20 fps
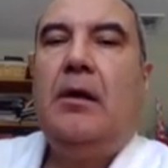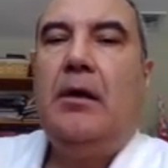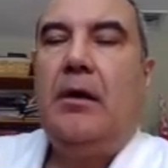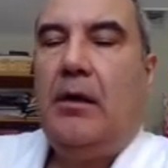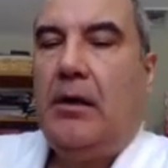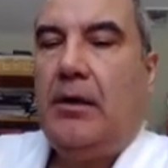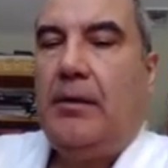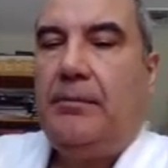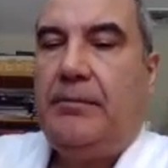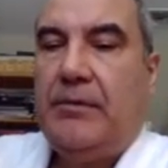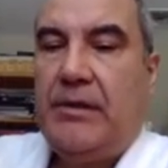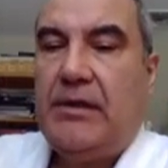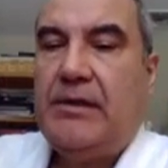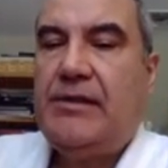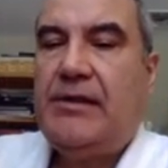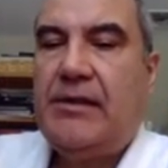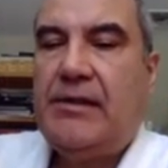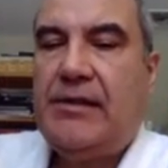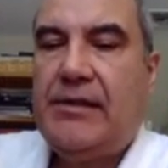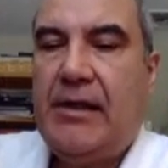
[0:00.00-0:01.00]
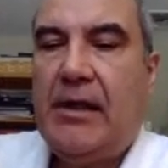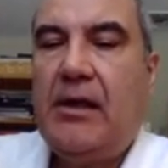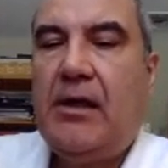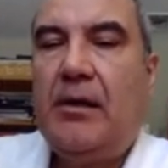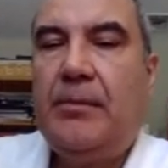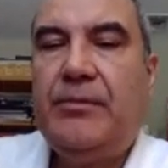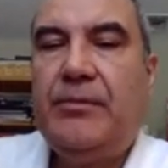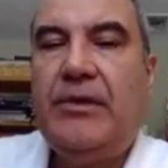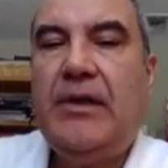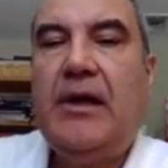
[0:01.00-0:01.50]
Uh, there's a
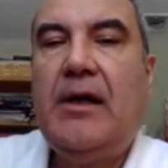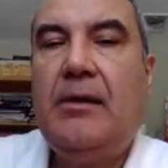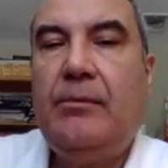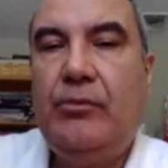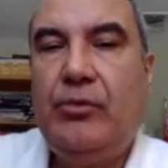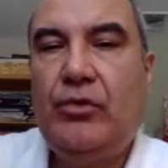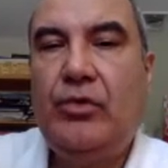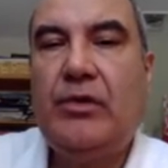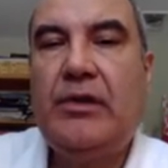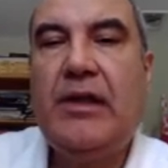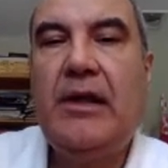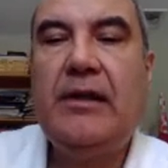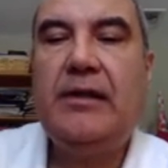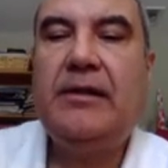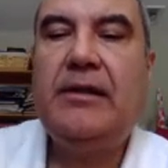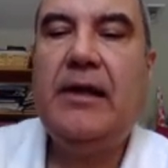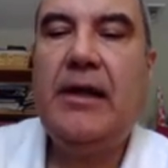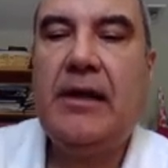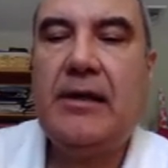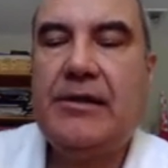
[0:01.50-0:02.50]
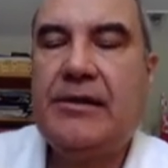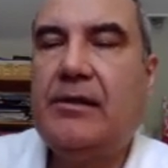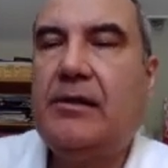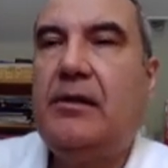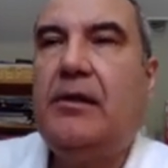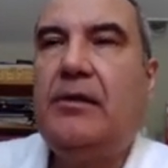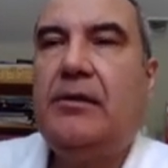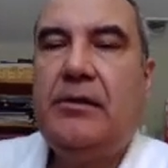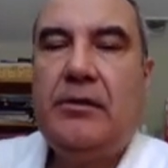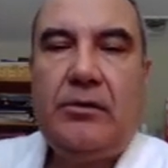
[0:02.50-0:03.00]
setup time to get the
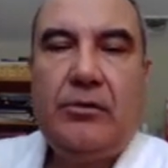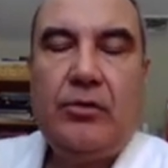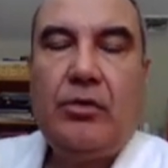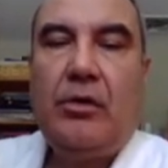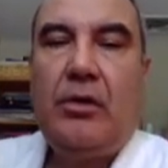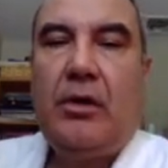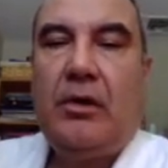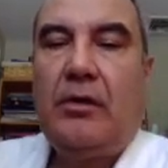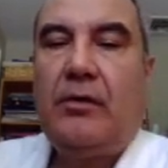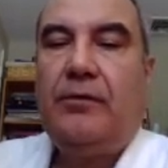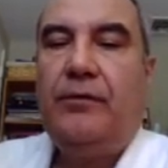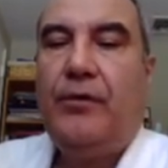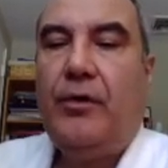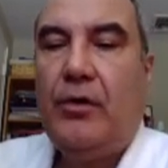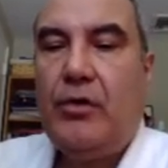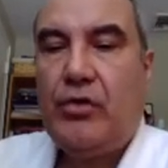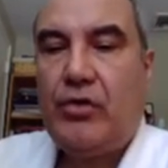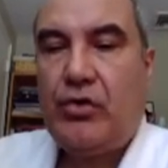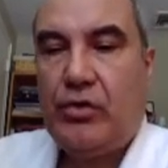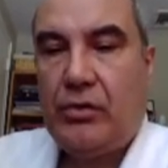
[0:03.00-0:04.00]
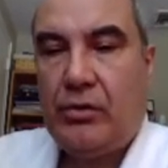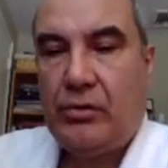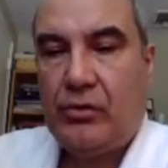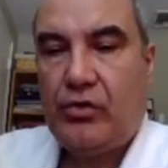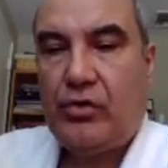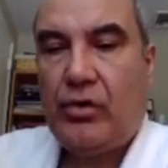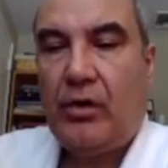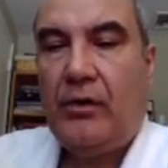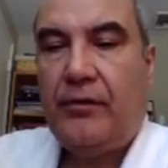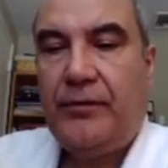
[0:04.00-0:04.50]
accelerator going. First,
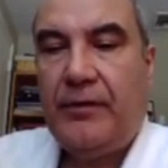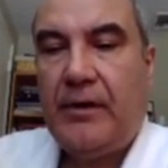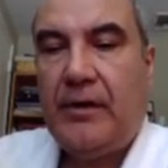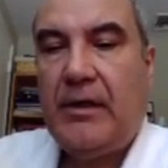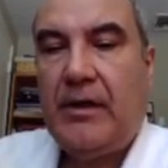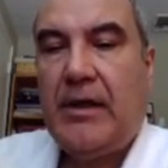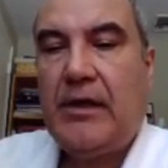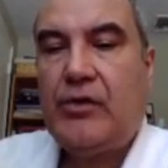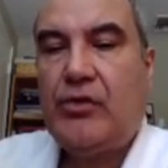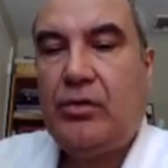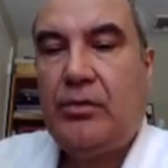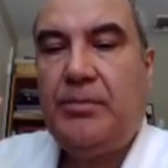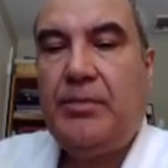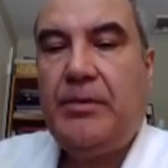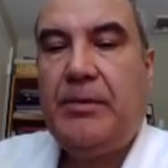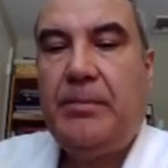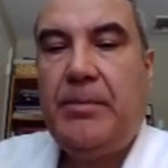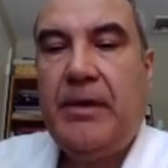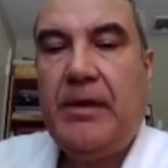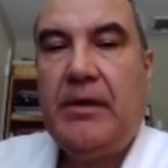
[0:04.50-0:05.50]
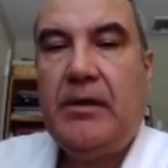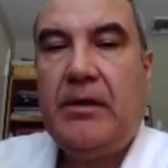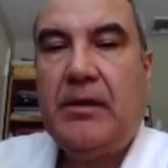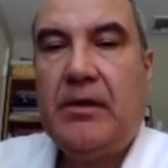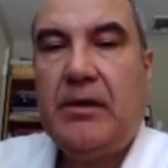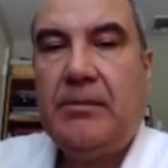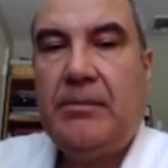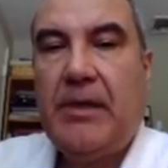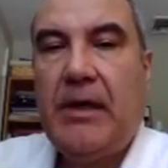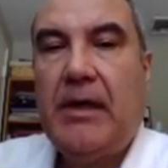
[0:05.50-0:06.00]
software has to prepare the
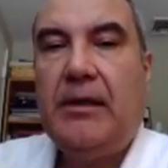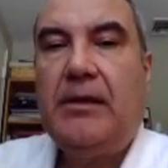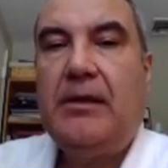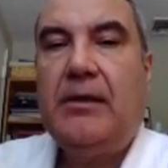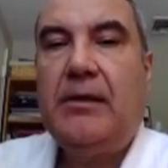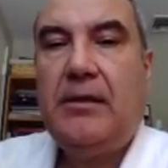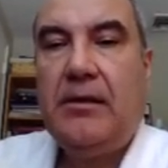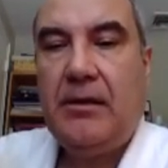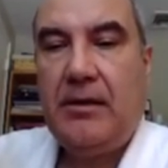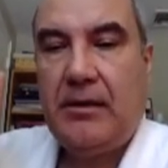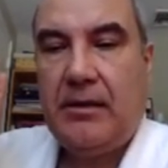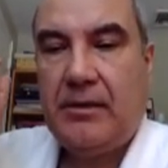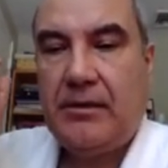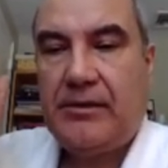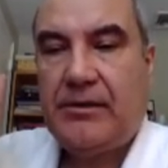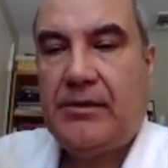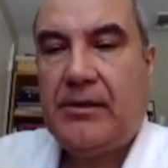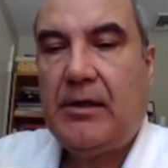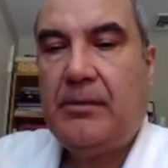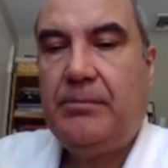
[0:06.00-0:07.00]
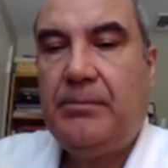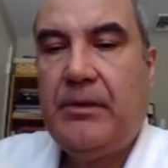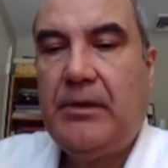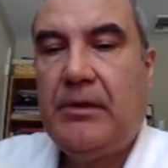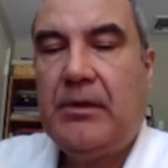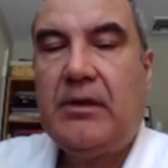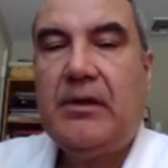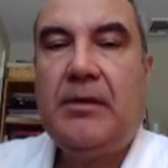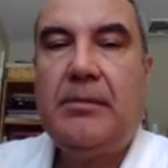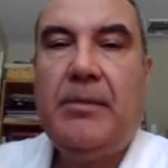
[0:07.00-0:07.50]
command. Uh, submit
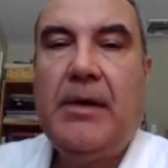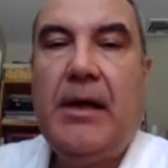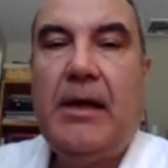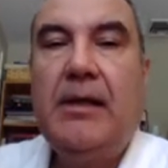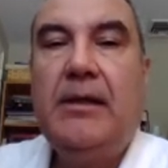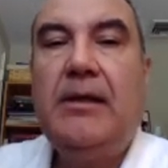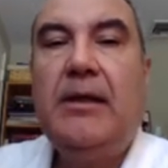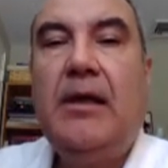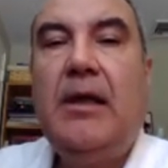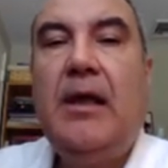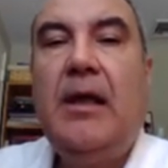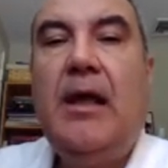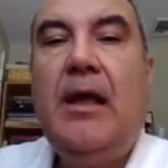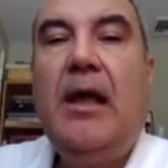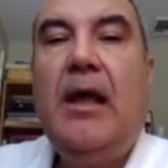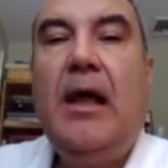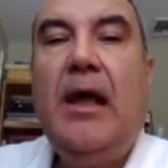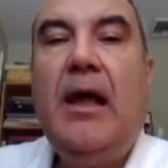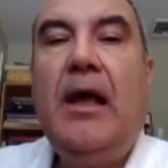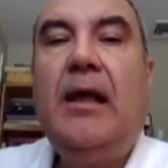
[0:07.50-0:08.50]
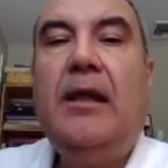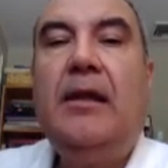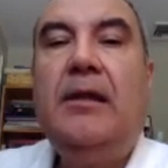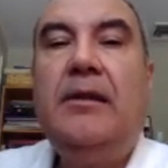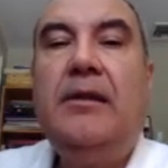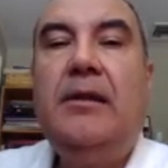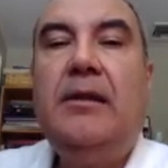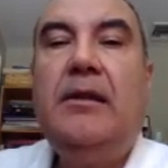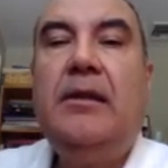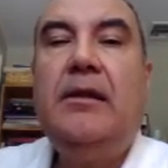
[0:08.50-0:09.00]
the command, and
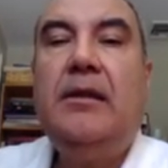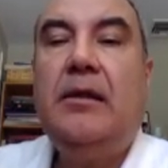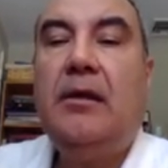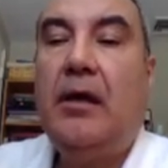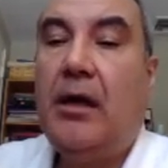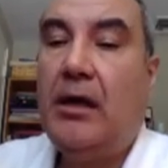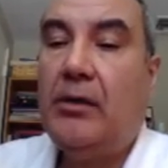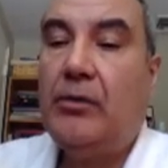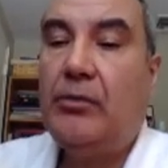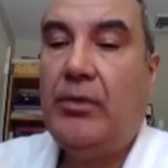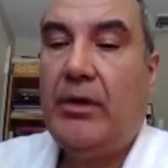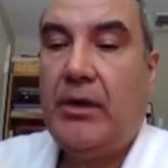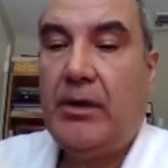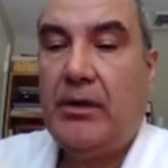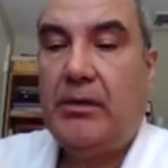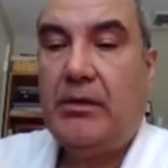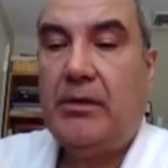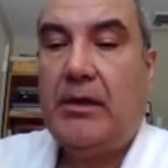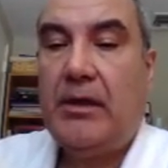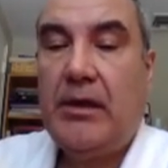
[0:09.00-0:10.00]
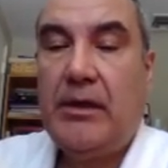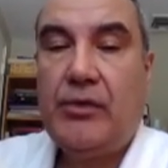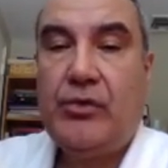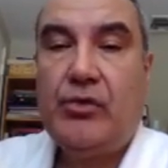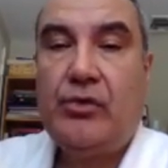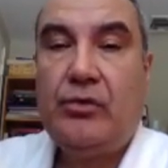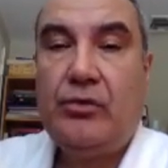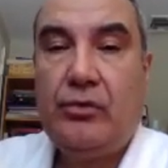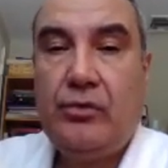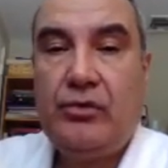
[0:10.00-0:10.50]
the hardware has
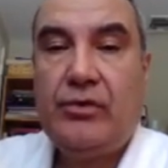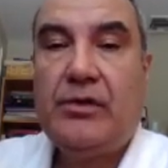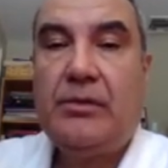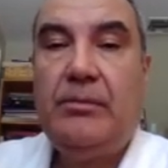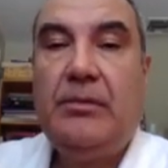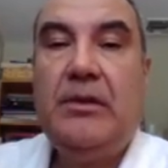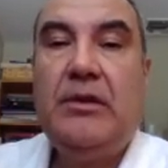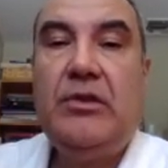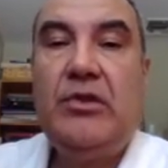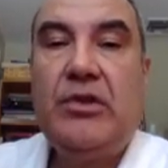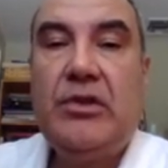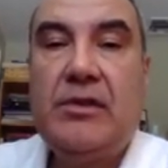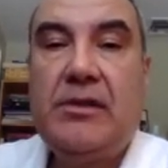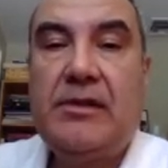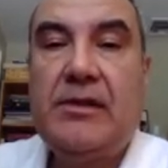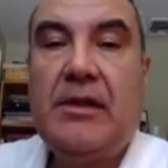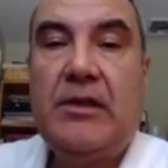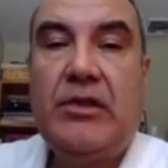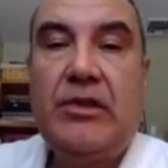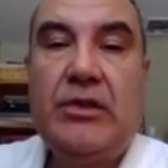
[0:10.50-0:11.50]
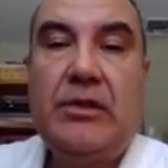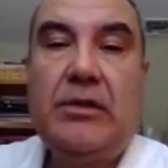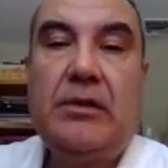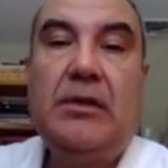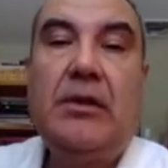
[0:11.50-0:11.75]
to do some initialization.